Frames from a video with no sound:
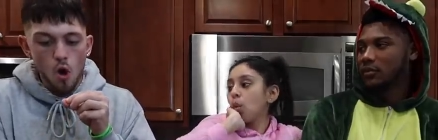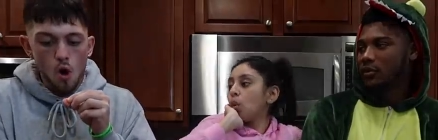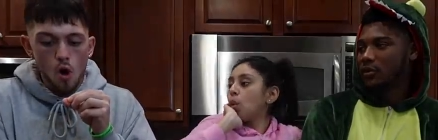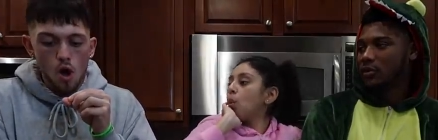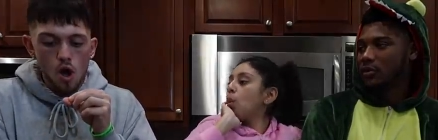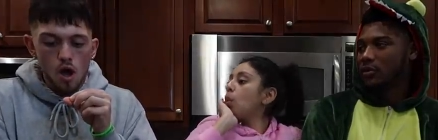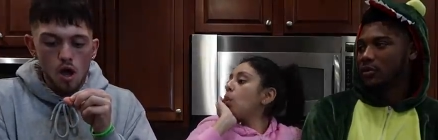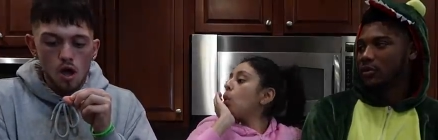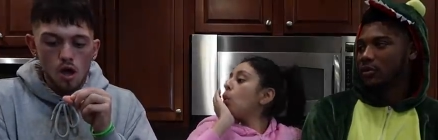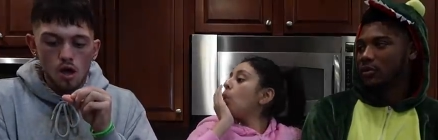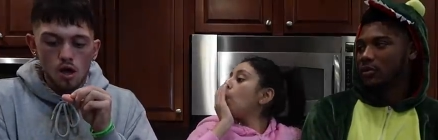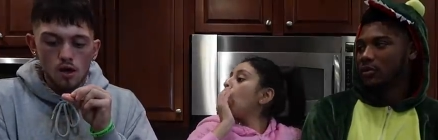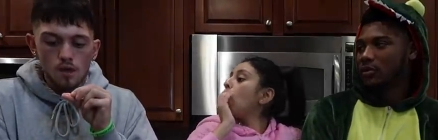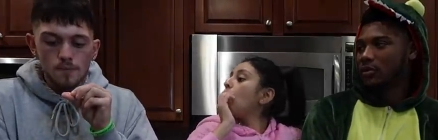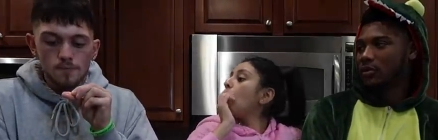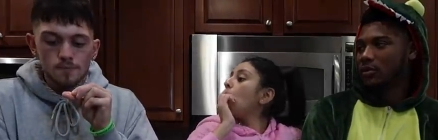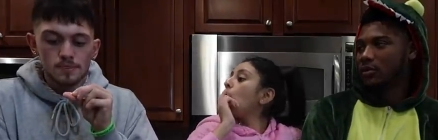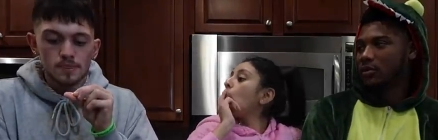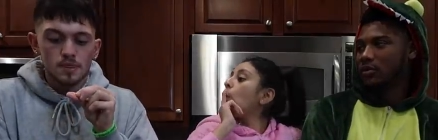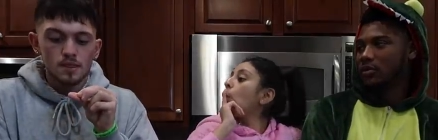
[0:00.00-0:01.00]

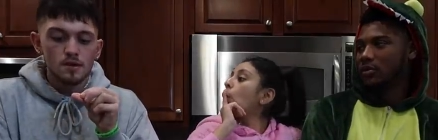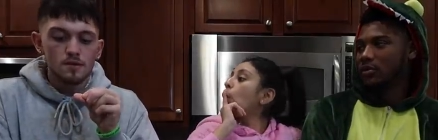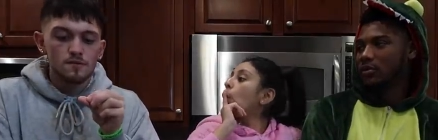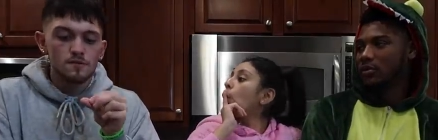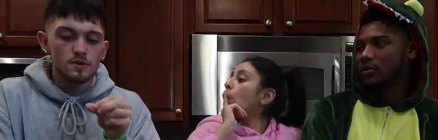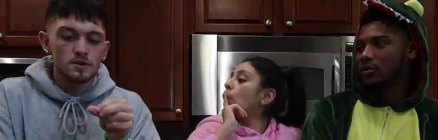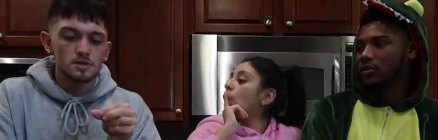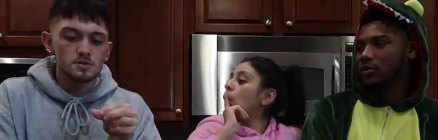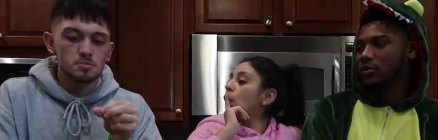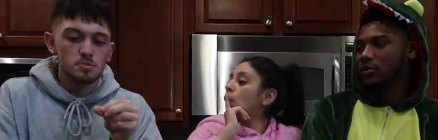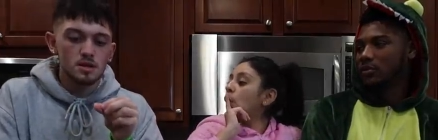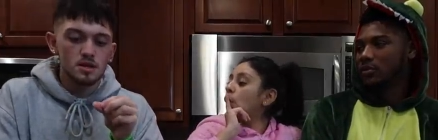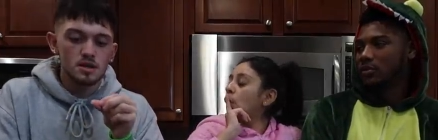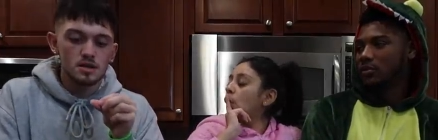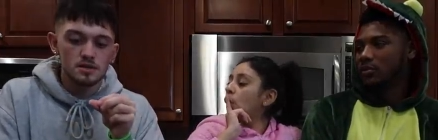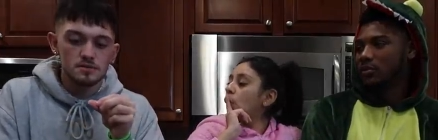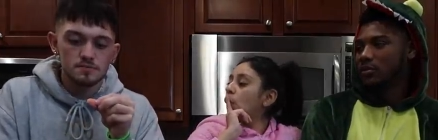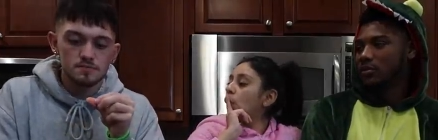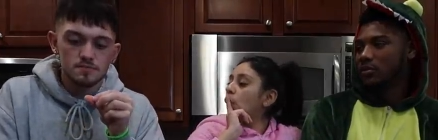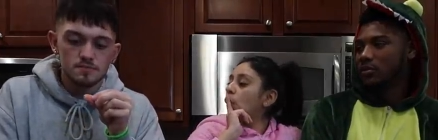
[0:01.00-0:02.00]
Speaker 1: Ooh, first
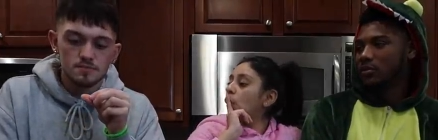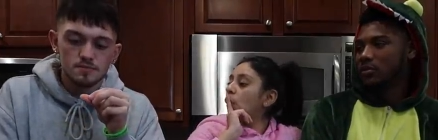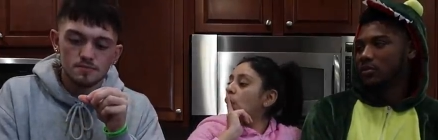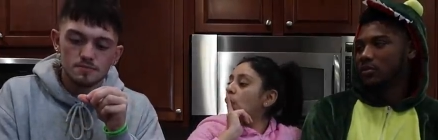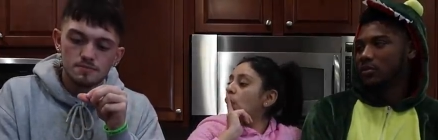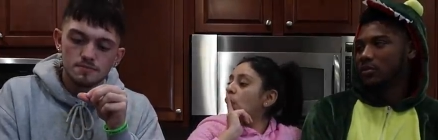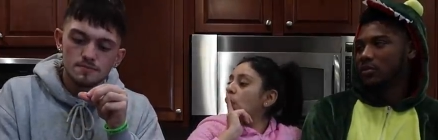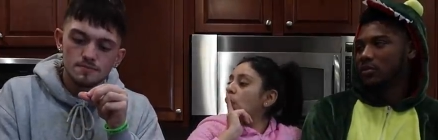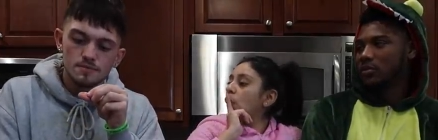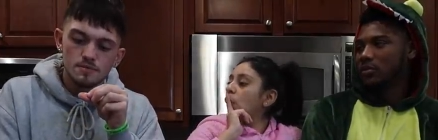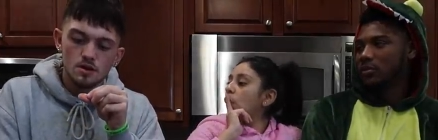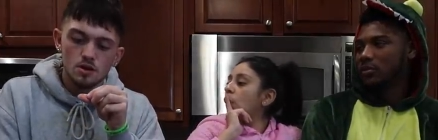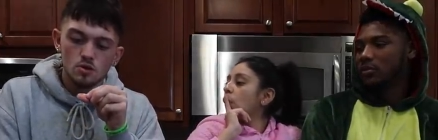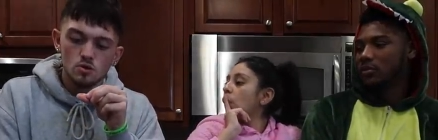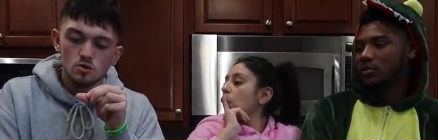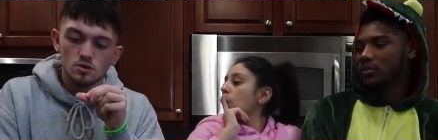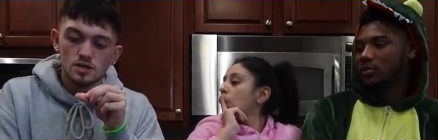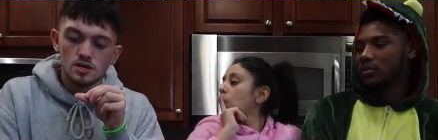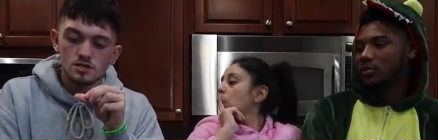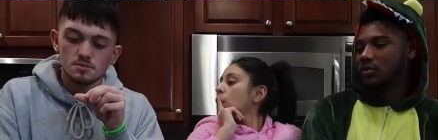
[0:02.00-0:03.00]
blood.
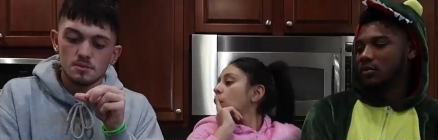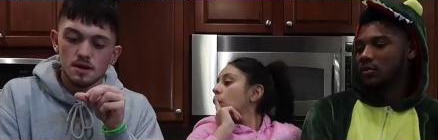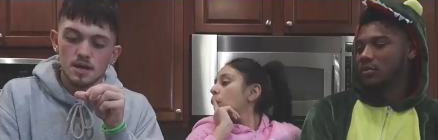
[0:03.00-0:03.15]
Oh, that's